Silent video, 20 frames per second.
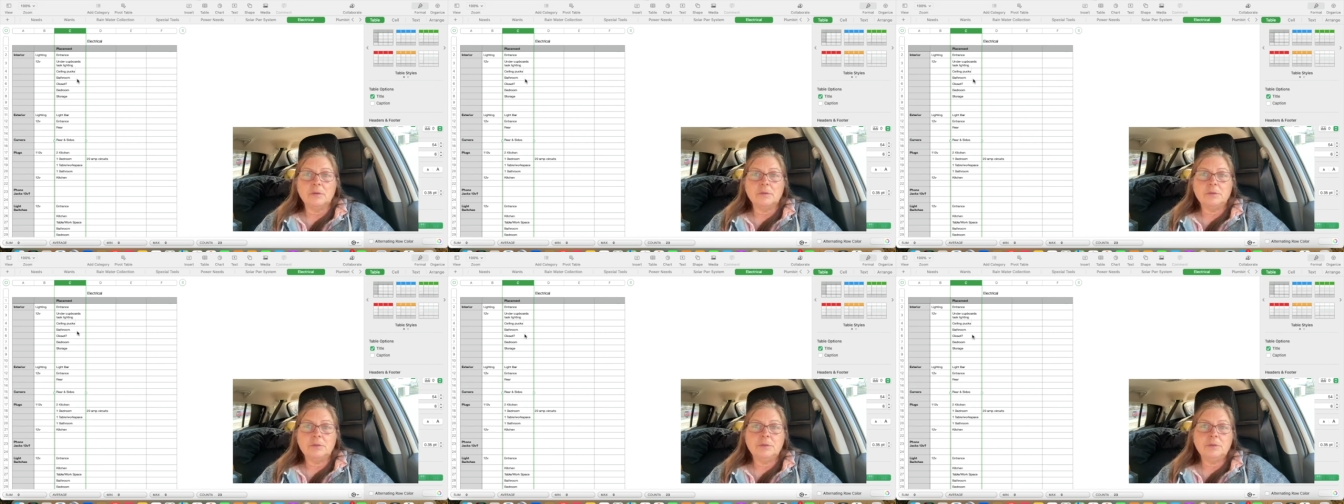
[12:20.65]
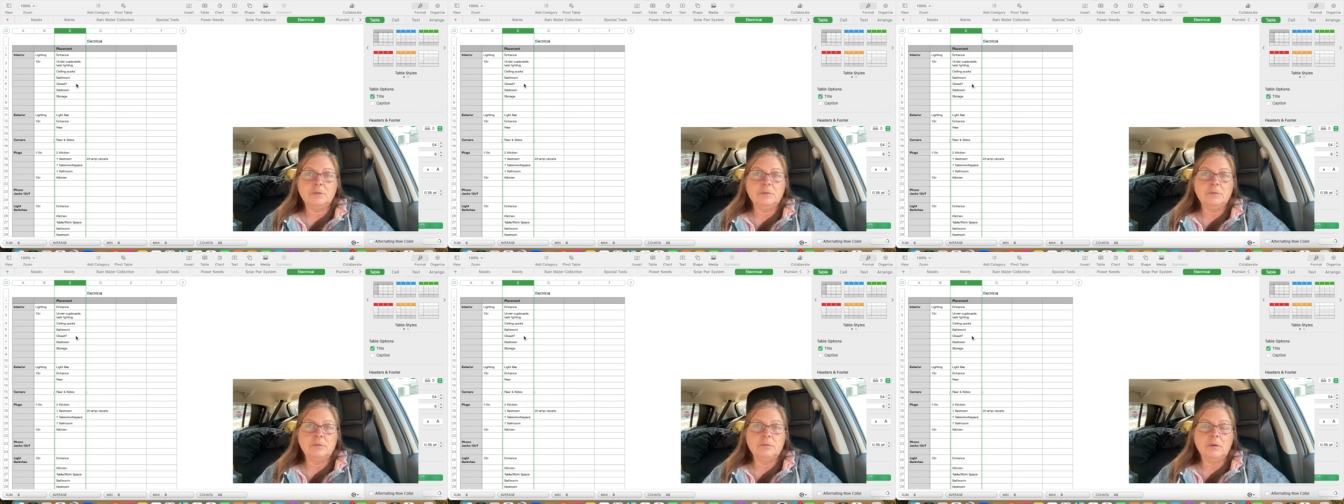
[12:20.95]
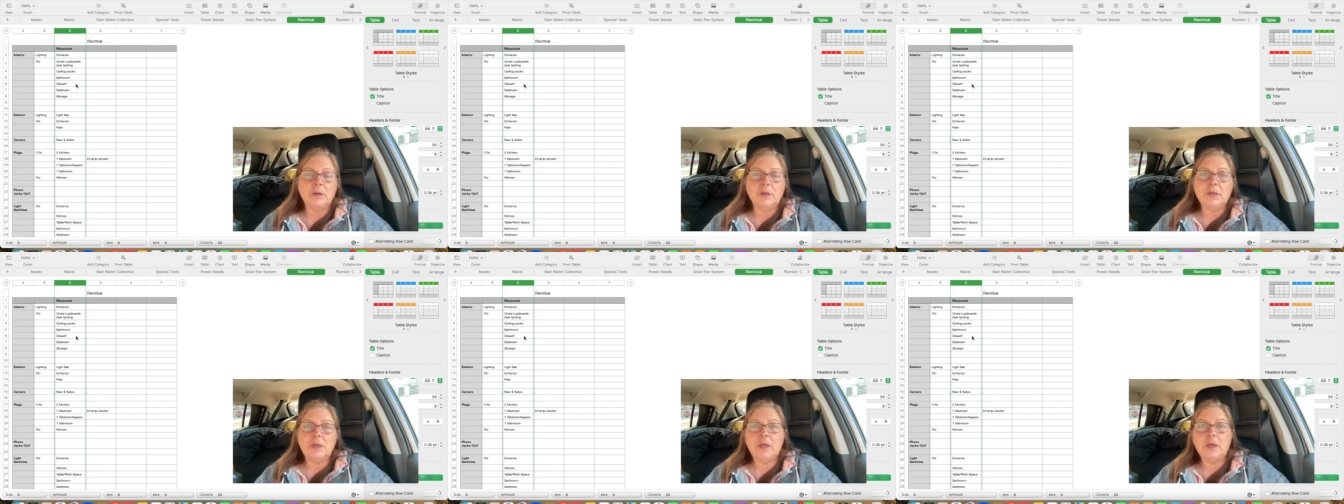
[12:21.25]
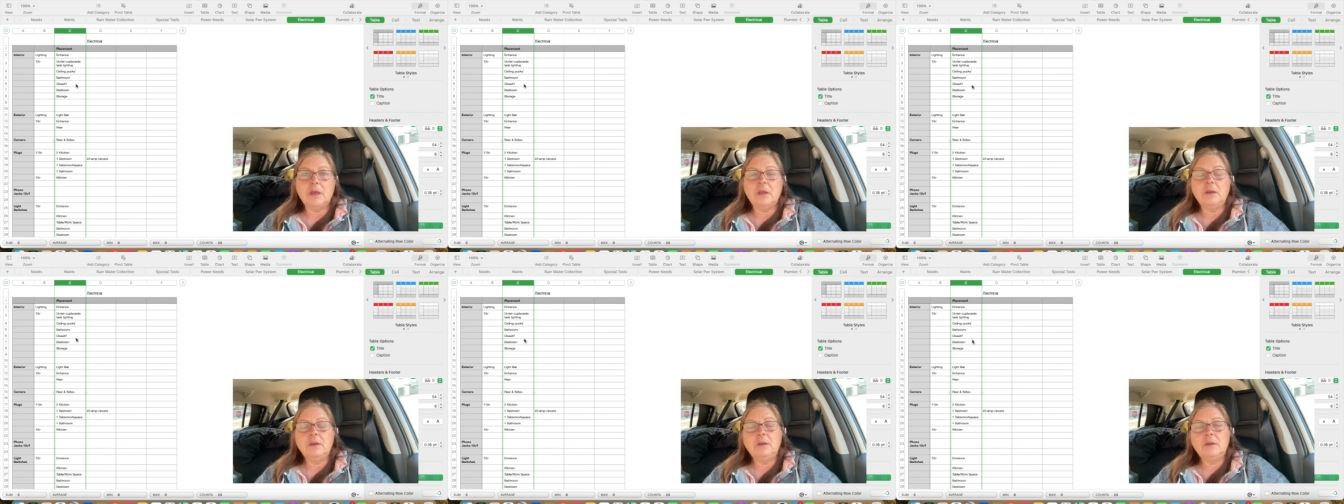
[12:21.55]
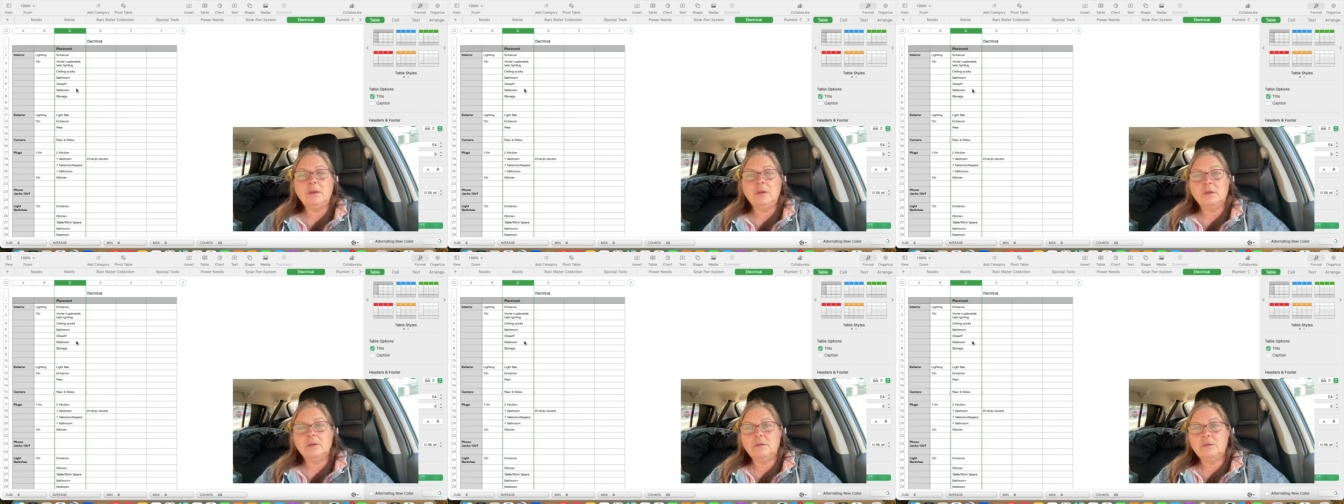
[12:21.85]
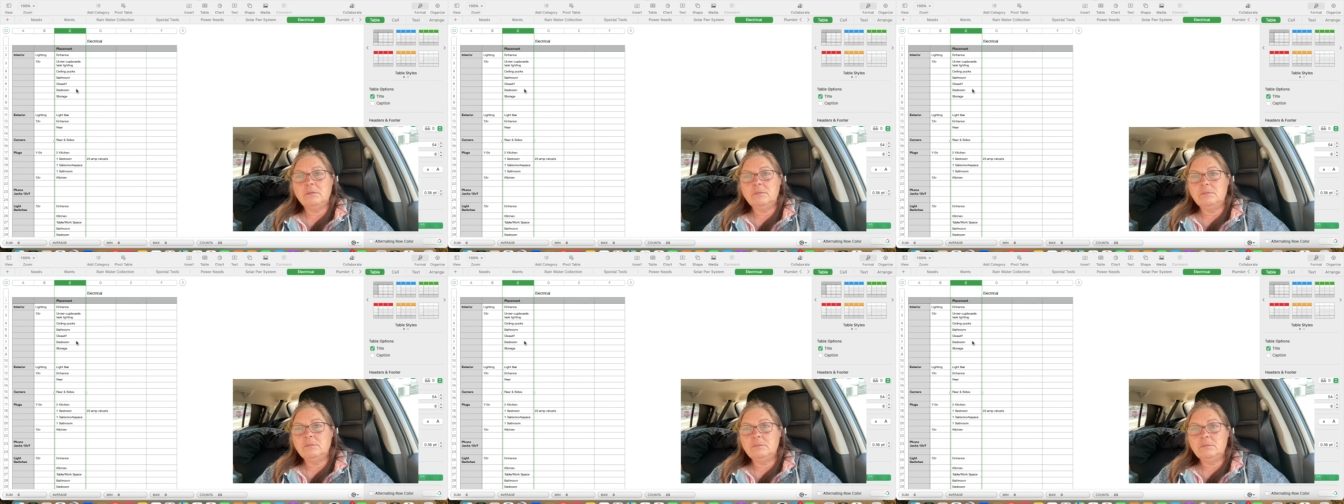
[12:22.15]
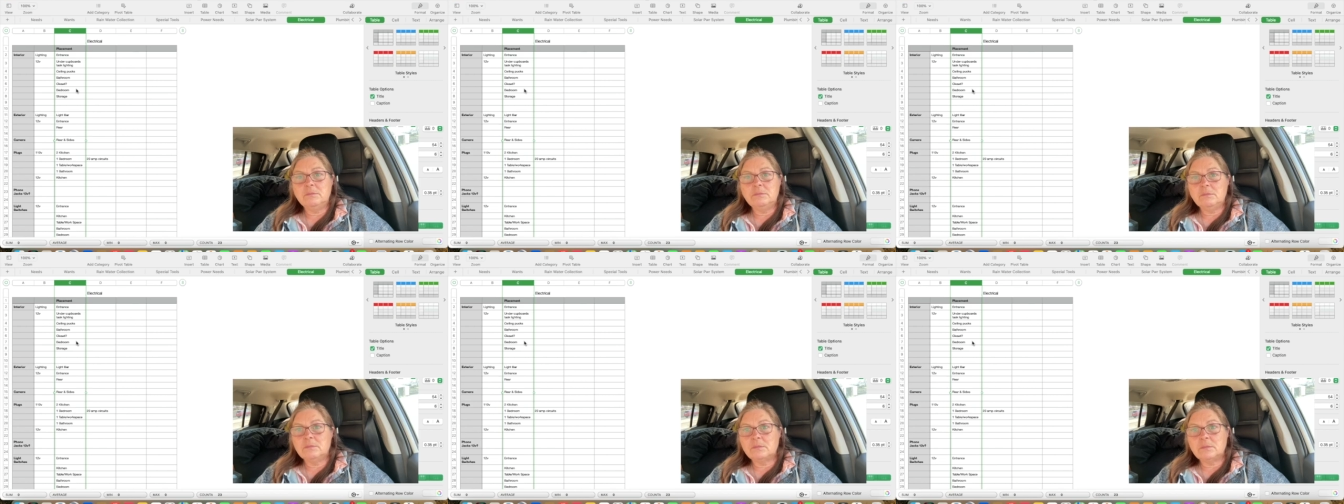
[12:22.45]
two 110 and
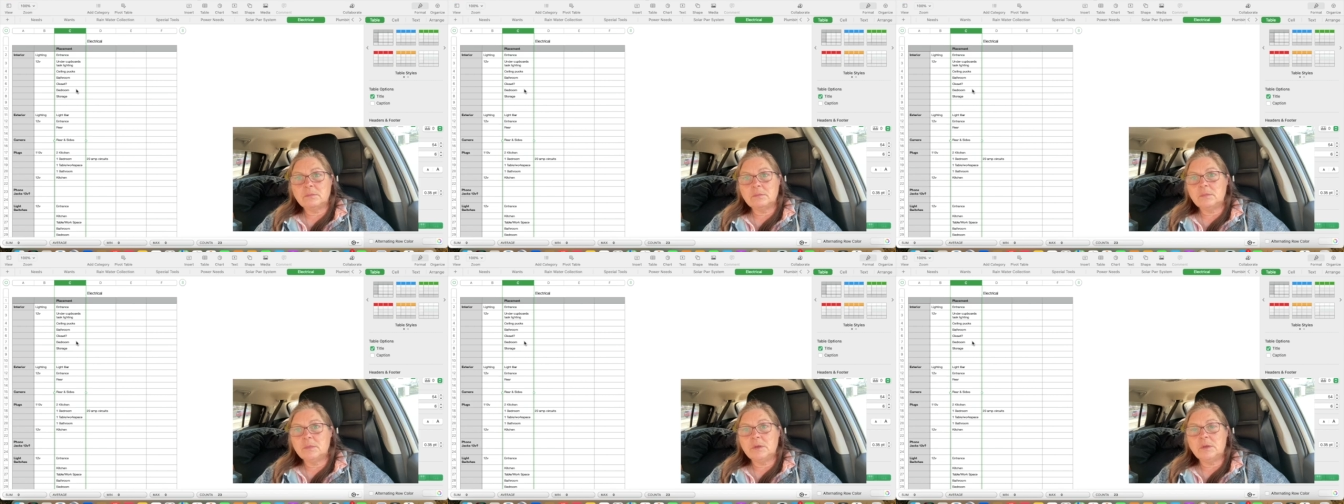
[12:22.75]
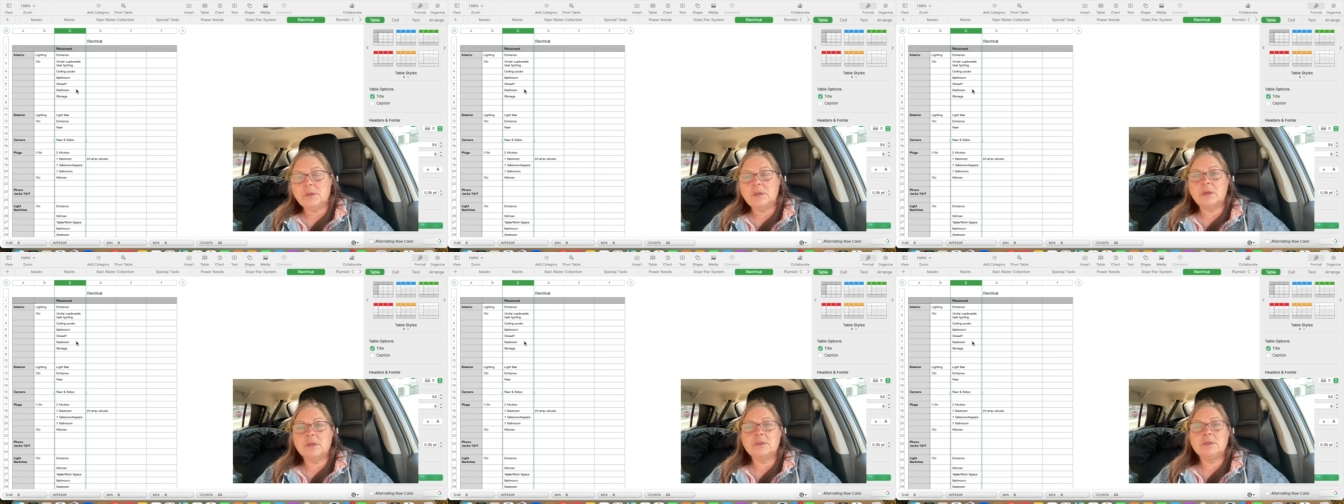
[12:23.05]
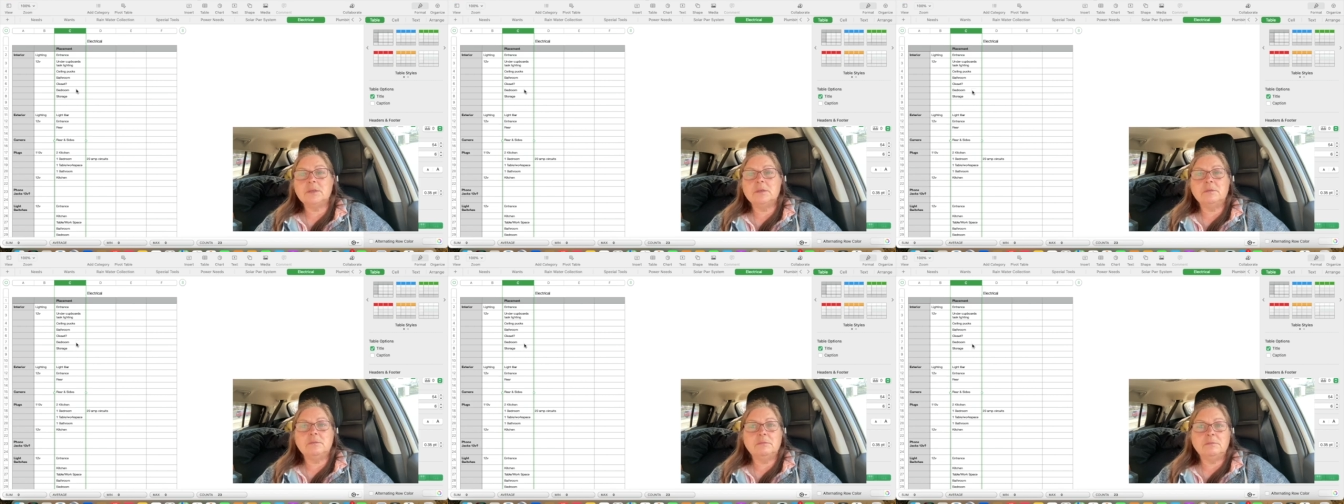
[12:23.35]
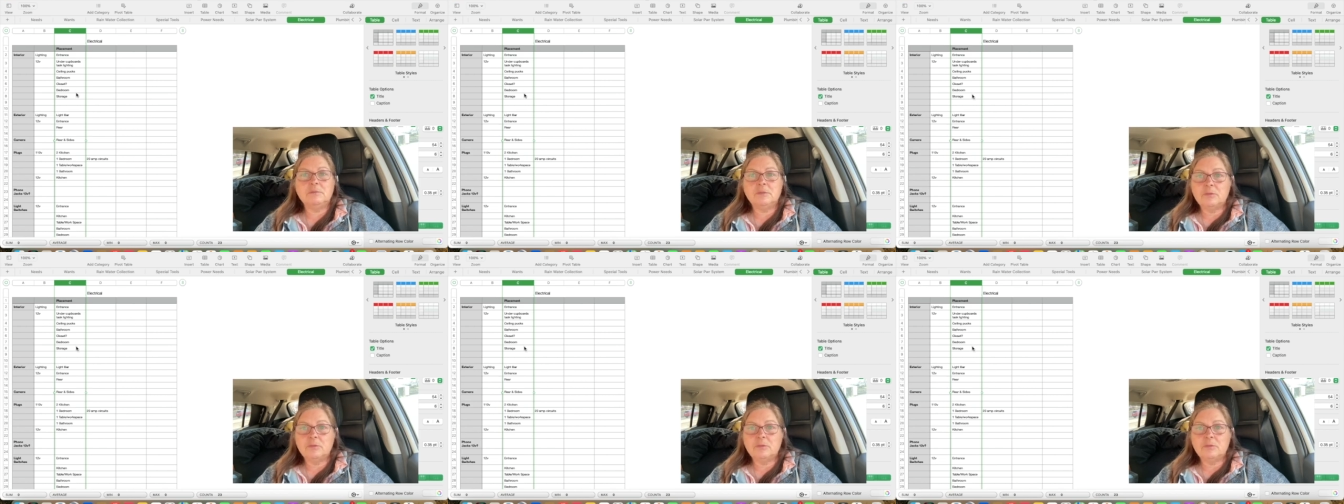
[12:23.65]
a dozen